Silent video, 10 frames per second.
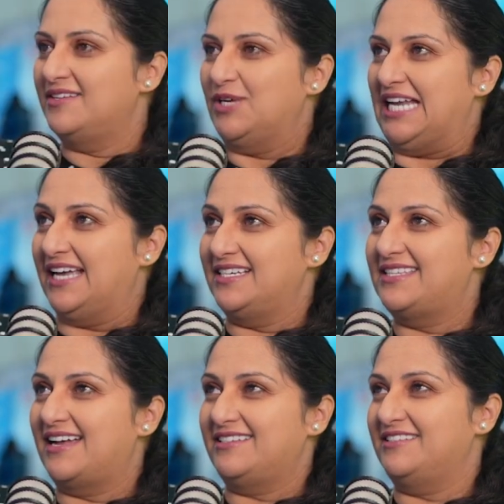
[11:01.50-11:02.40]
When I
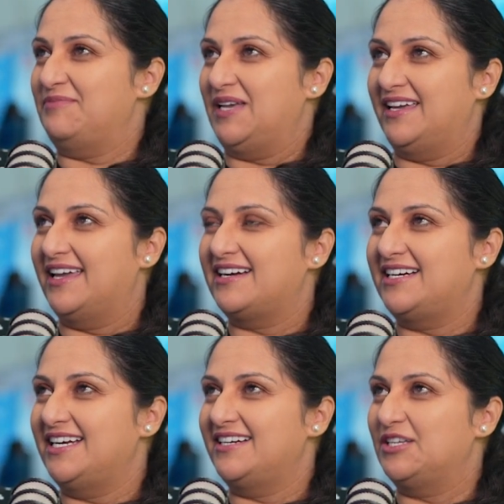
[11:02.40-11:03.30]
started my career,